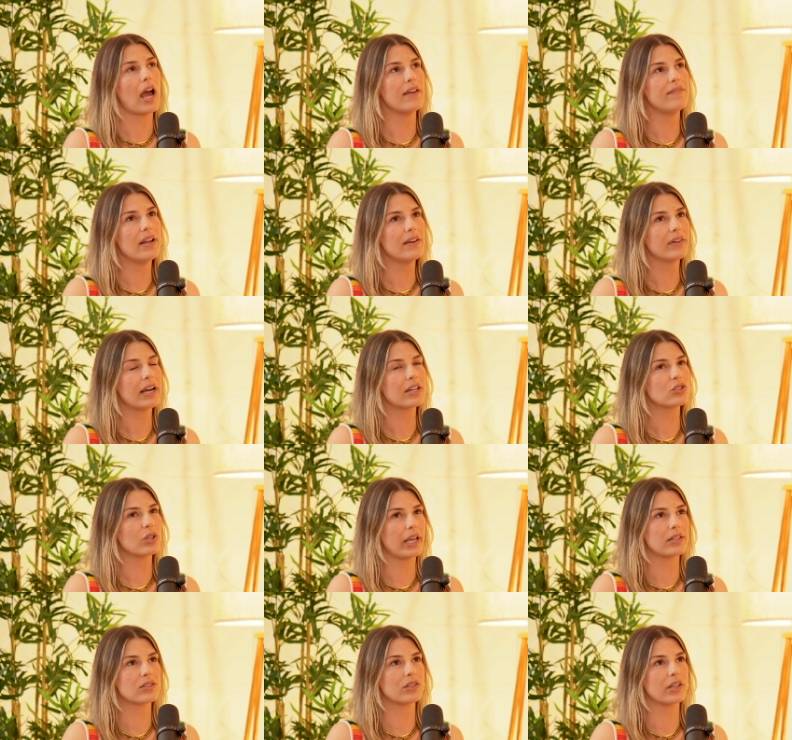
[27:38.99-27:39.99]
have never
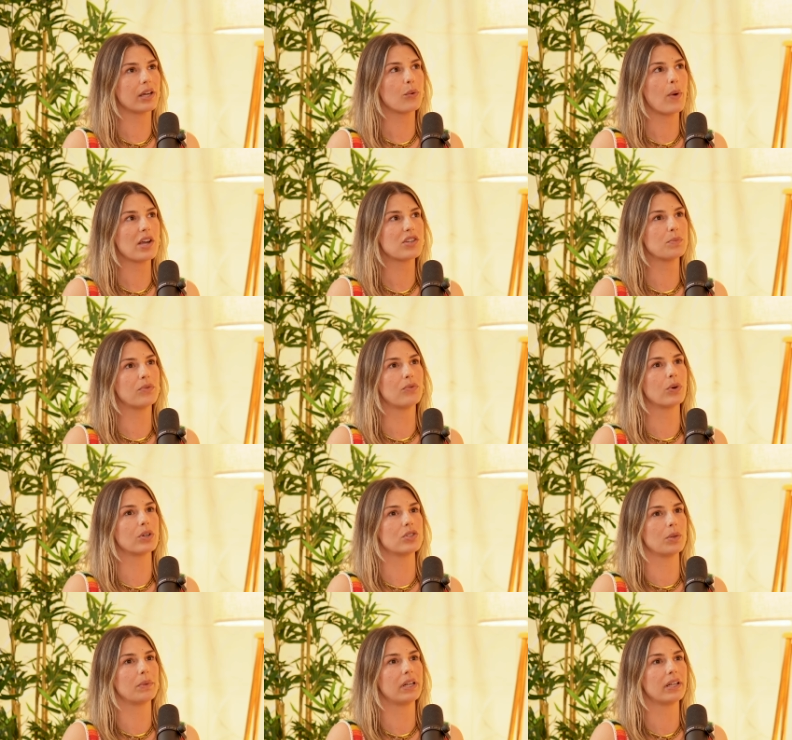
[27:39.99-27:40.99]
actually answered that question before,
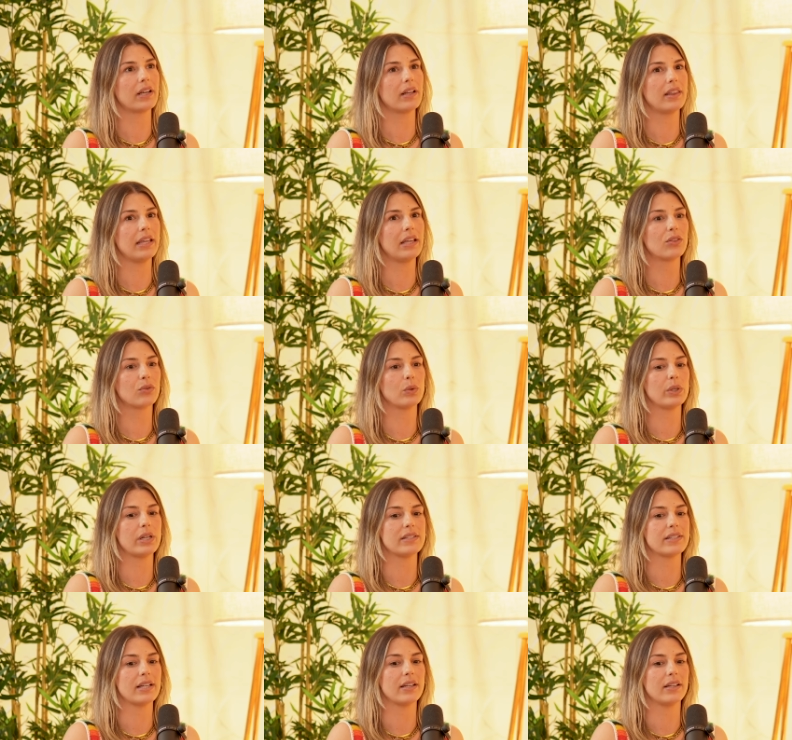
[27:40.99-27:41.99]
so I'm going to think through it
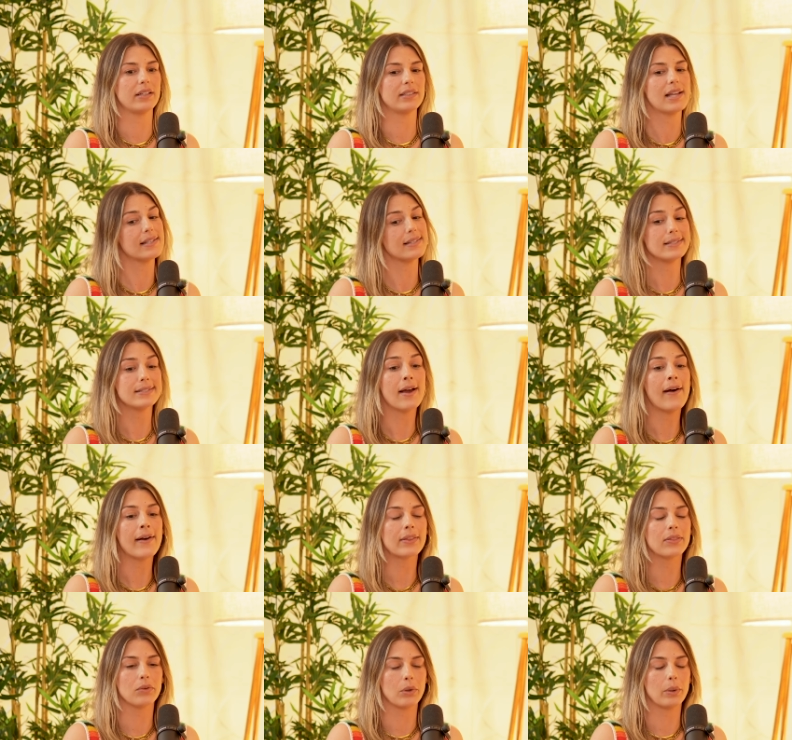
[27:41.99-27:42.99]
as I as I
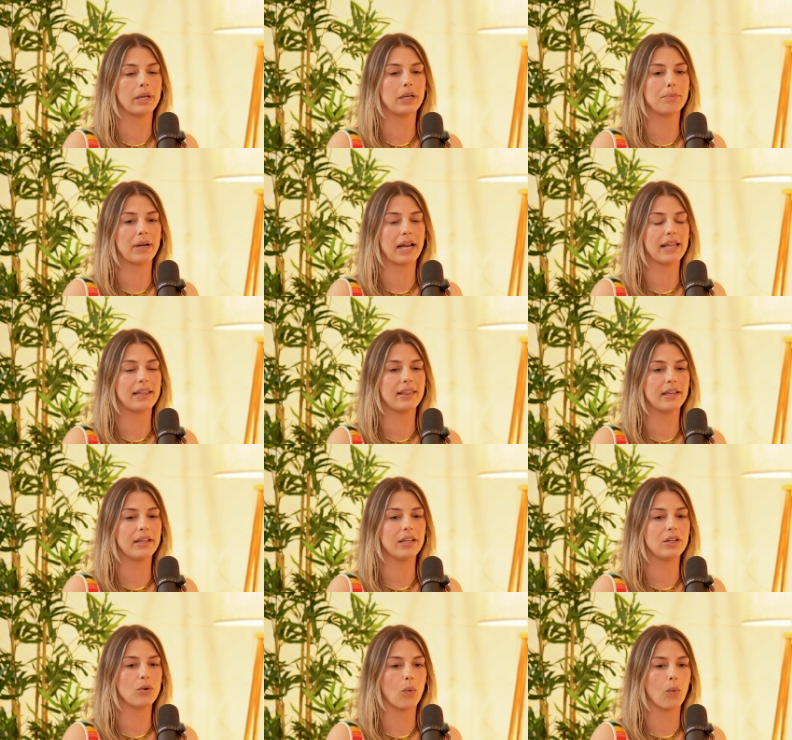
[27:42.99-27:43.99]
talk through it. But I mm -hmm. think
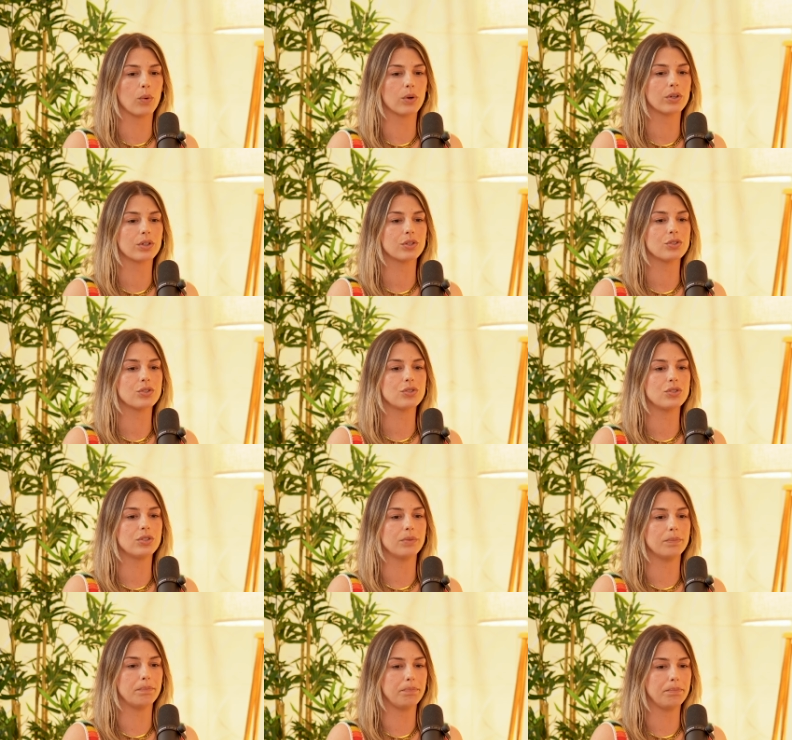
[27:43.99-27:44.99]
in order
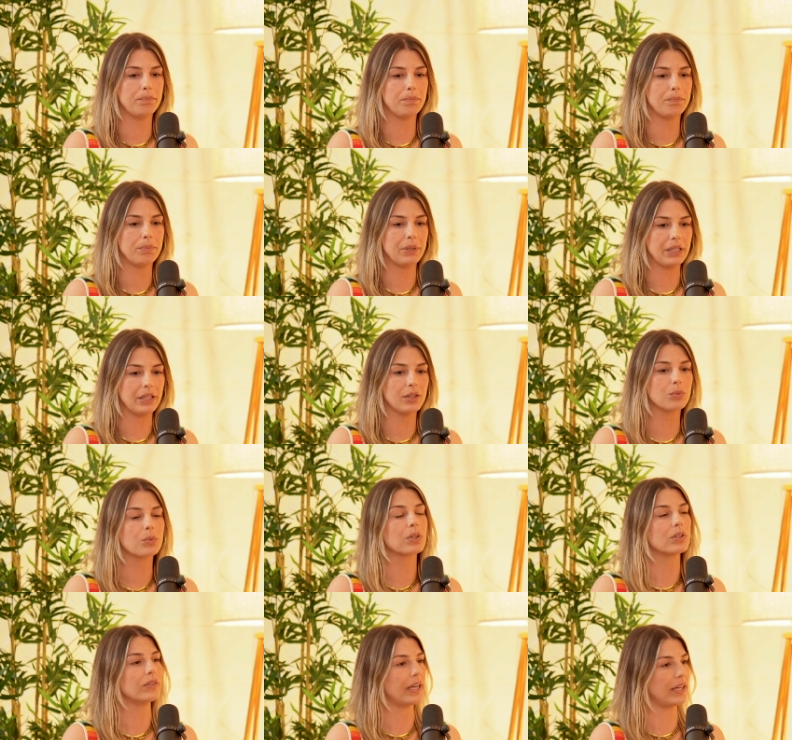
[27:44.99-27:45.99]
to be
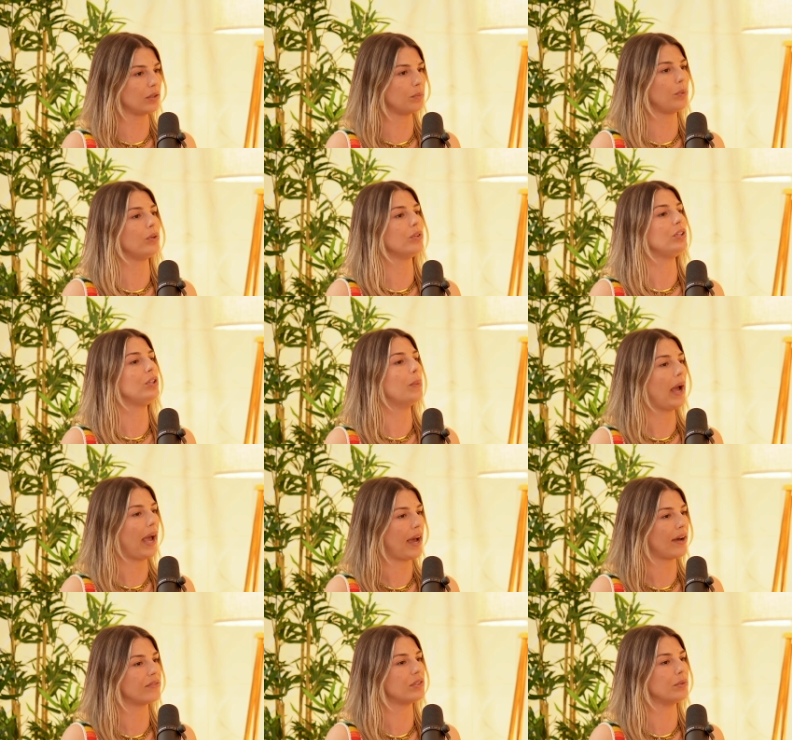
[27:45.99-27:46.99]
relatable, you
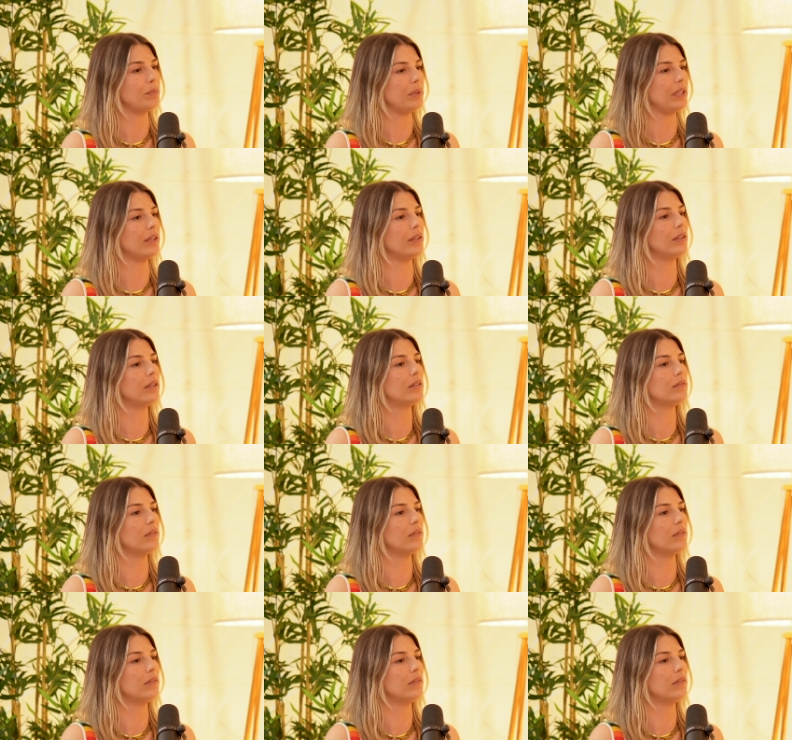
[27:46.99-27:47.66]
have to be